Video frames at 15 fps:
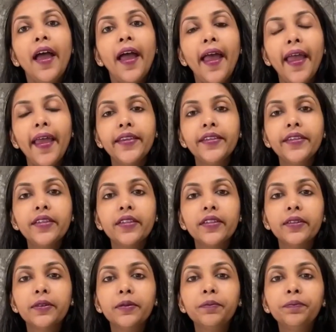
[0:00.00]
and
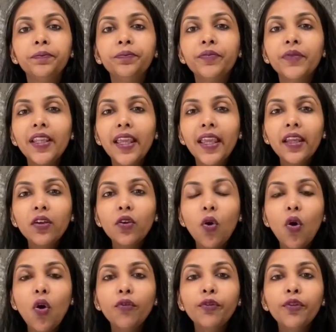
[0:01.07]
they can
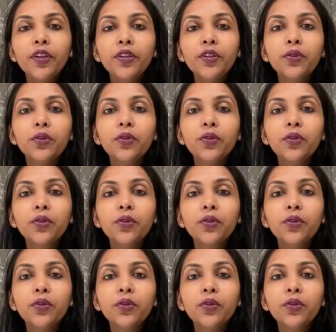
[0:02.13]
often,